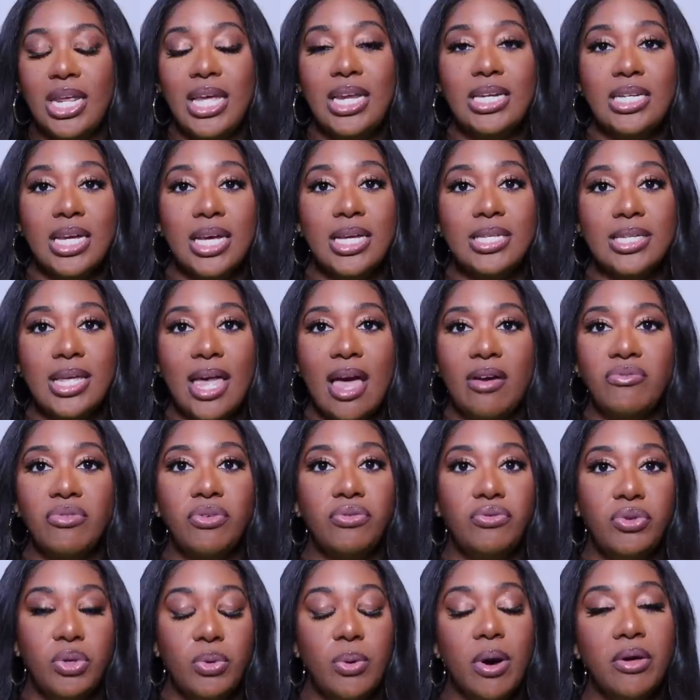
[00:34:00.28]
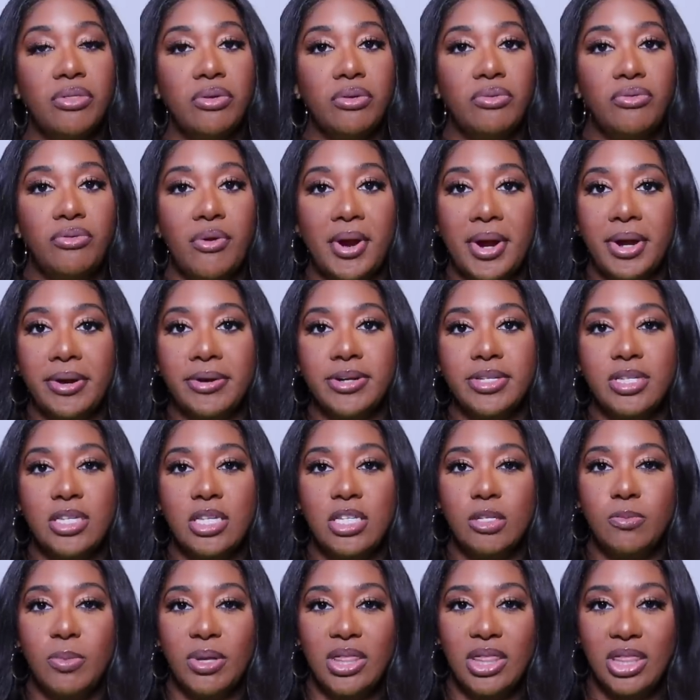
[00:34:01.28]
He does have a few other
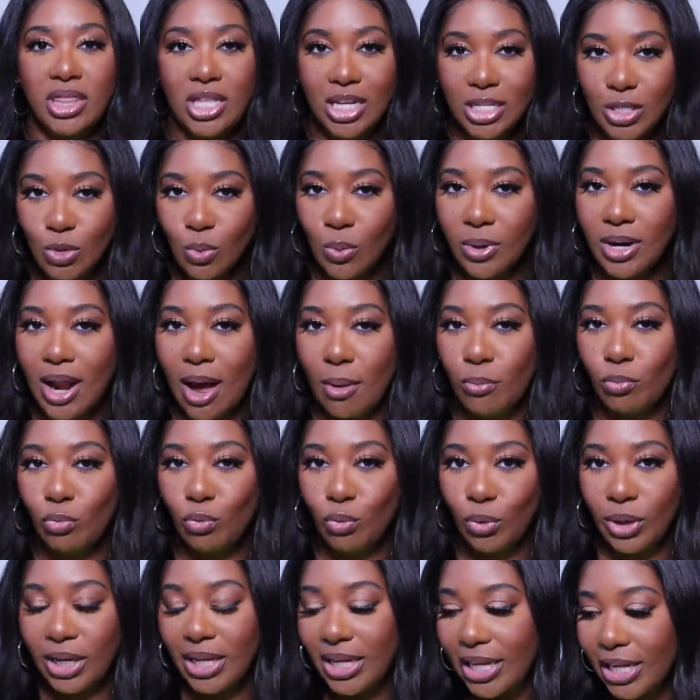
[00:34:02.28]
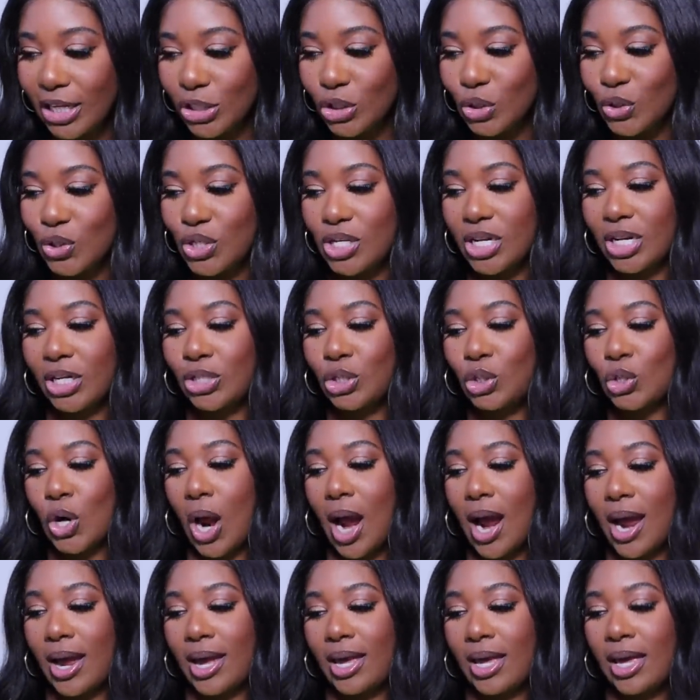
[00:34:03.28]
fragrances, but this one I'm really interested in
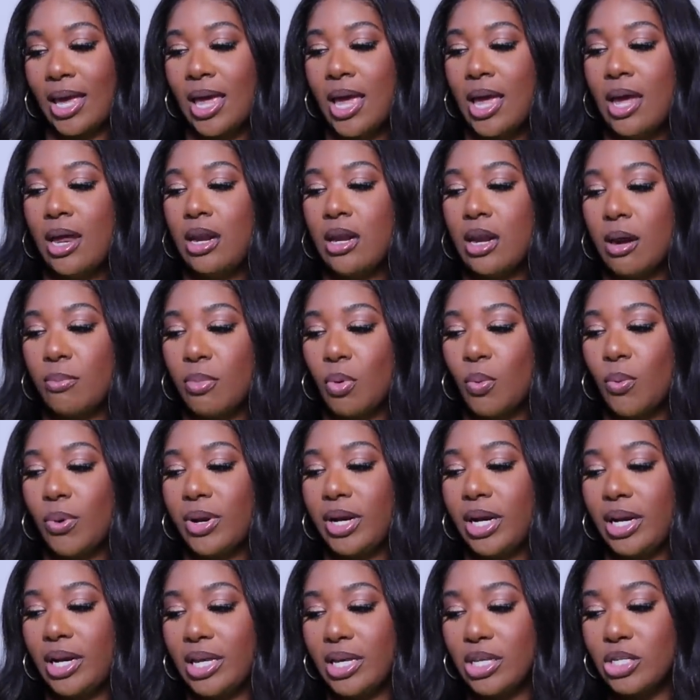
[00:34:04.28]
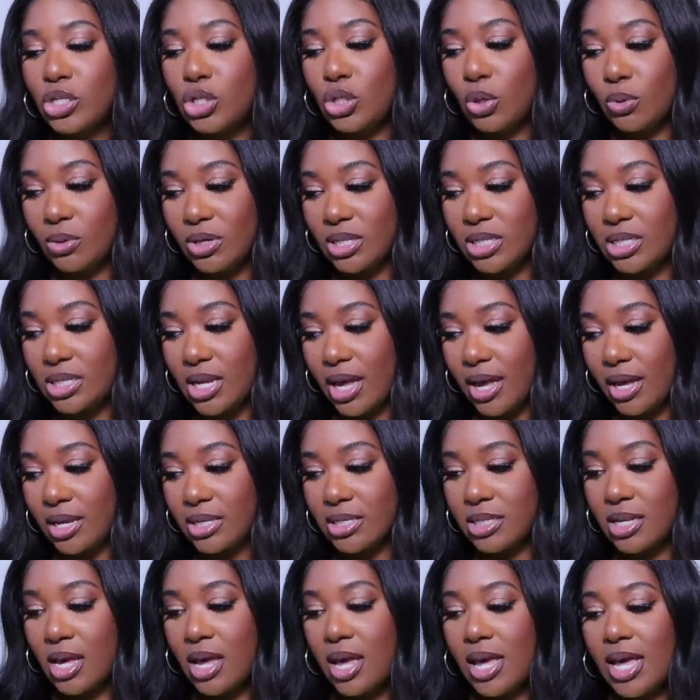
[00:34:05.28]
trying. Number one, it is
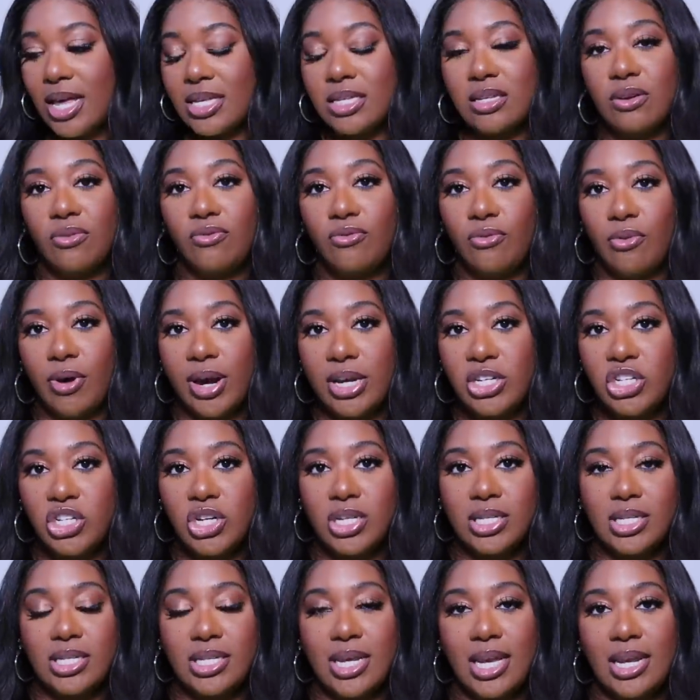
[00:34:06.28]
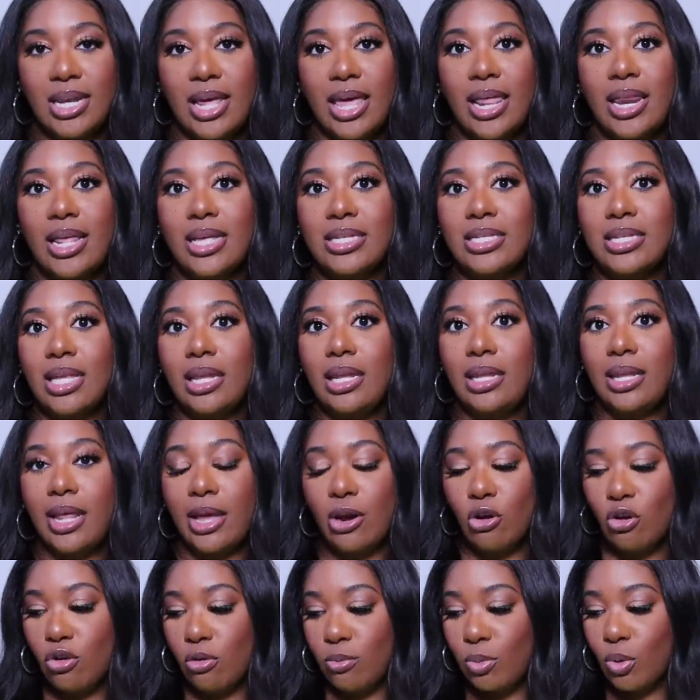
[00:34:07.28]
unisex. It's a fresh scent and it's a
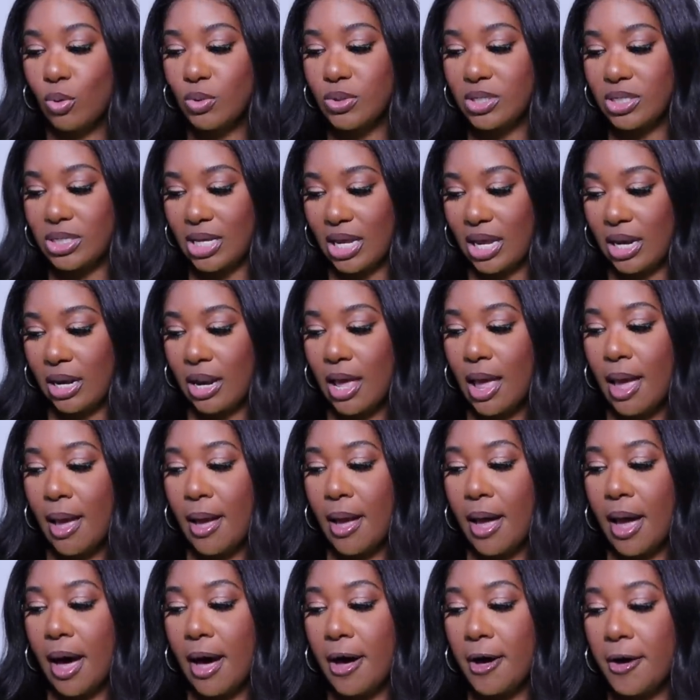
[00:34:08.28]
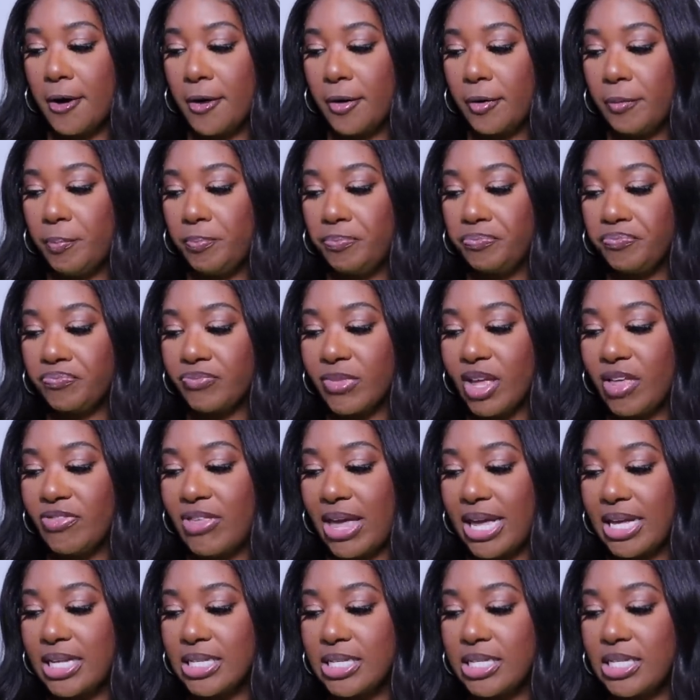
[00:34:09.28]
layerable scent. Um,
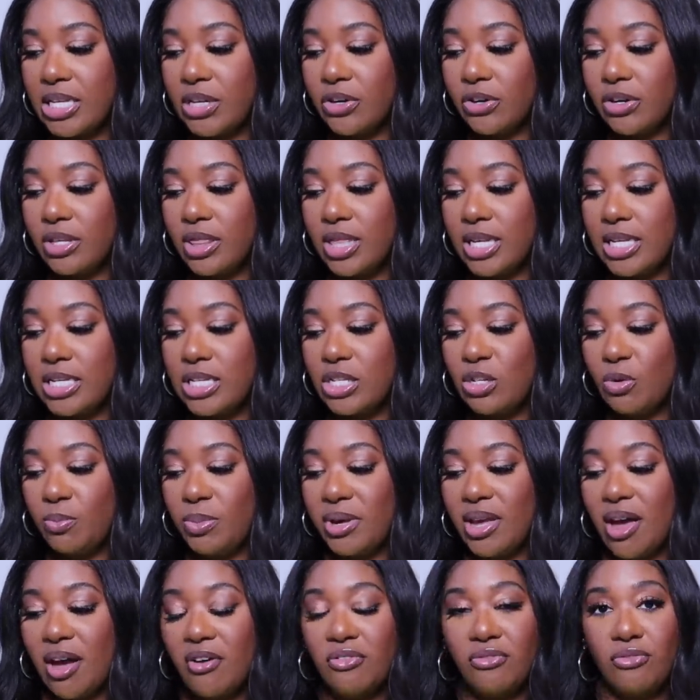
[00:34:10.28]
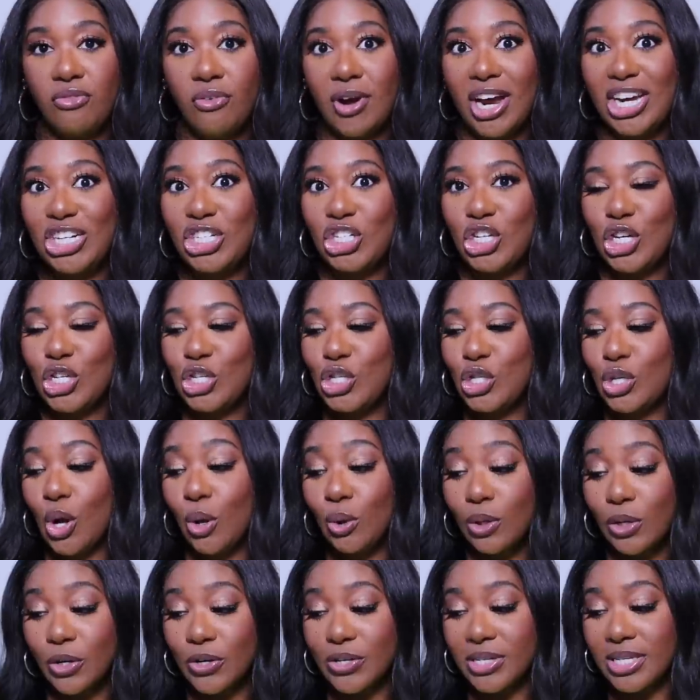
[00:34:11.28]
they consider this to be a fresh
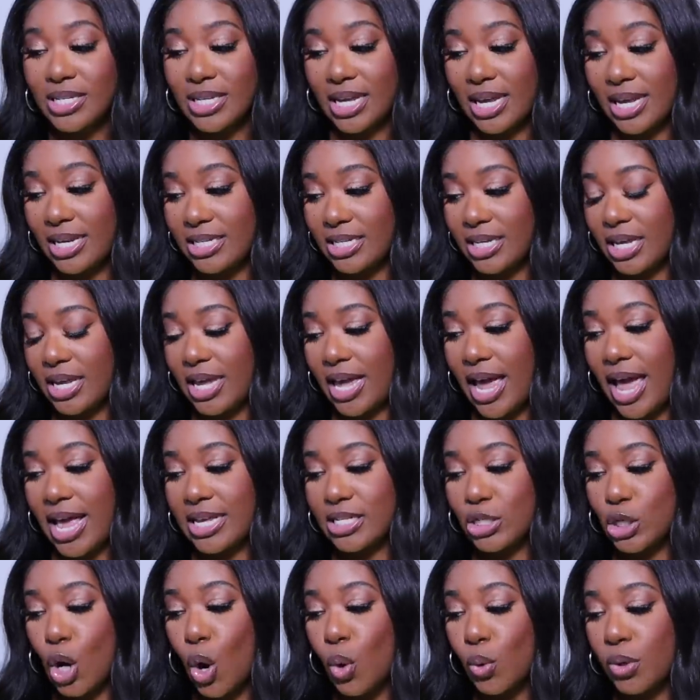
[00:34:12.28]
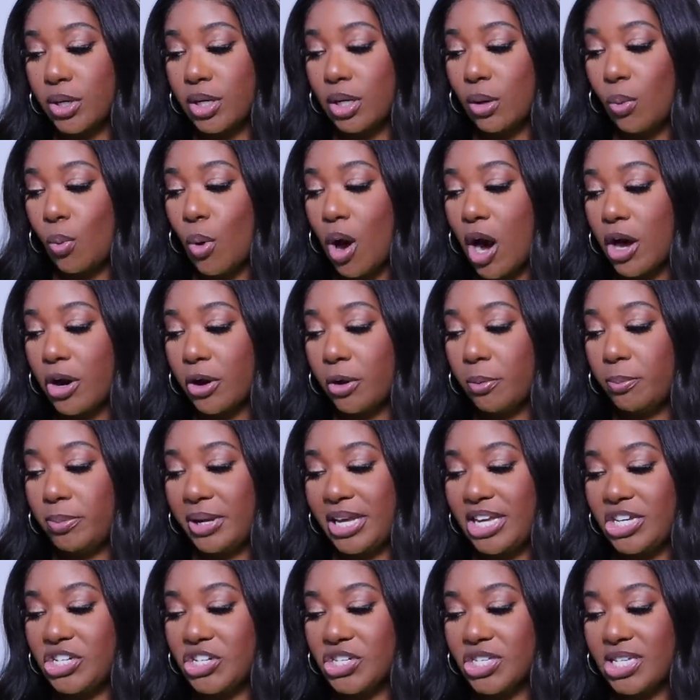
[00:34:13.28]
solar scent. It has coconut water,
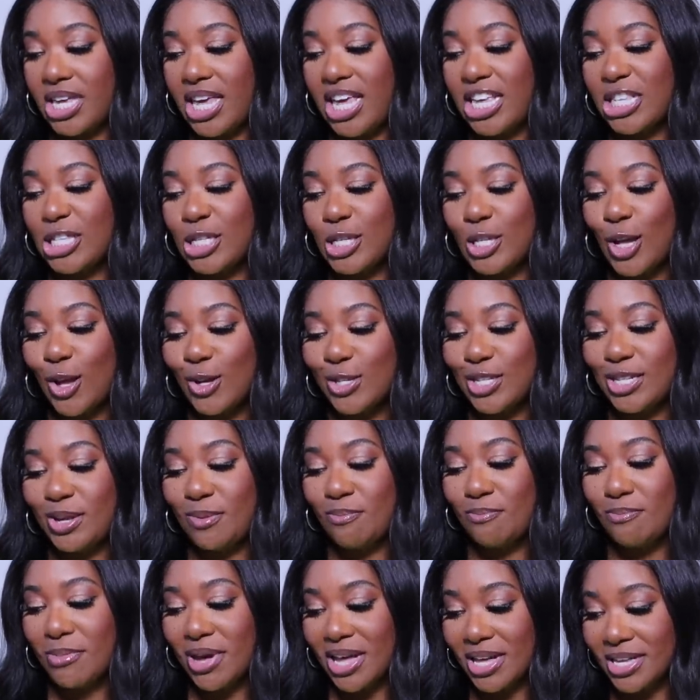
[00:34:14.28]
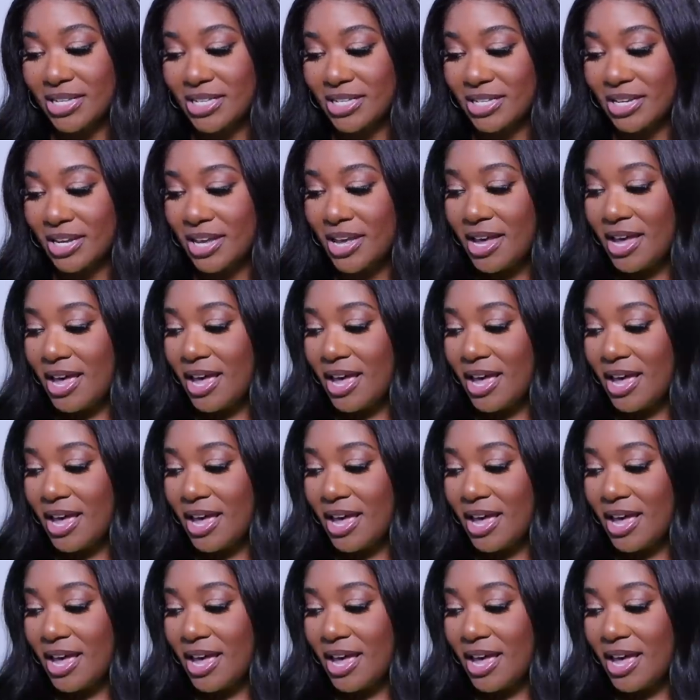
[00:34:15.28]
peach skin, salted musk.